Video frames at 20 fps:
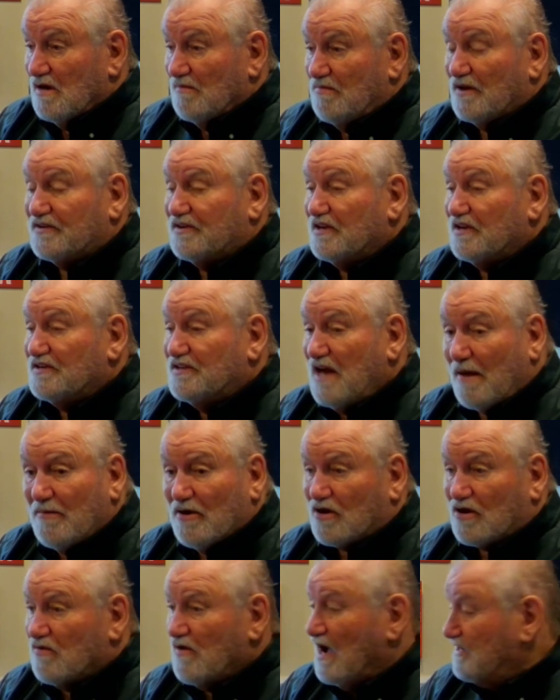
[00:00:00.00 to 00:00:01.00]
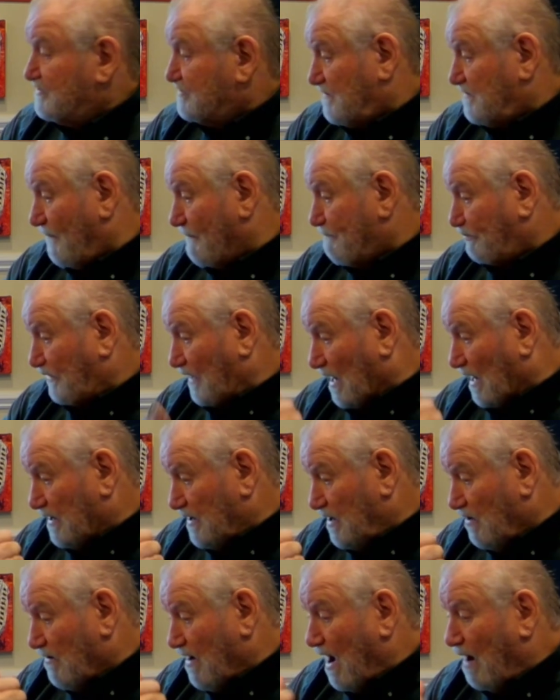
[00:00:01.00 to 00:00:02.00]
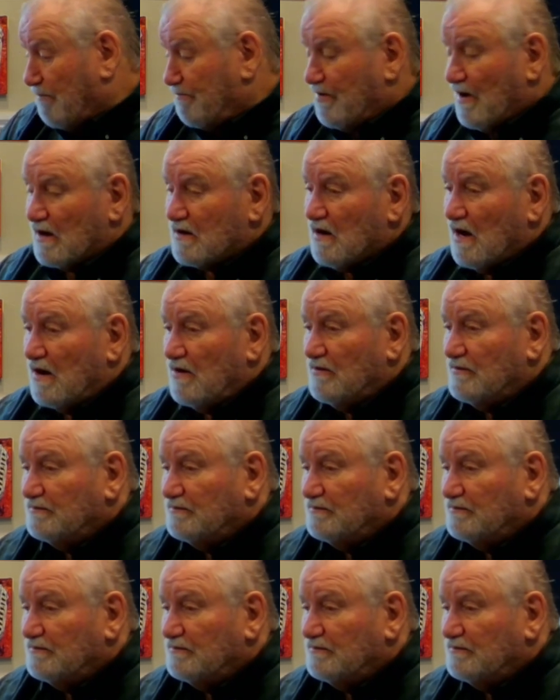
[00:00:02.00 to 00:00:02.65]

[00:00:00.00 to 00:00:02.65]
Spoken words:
but the Democrats, you're out, bucko.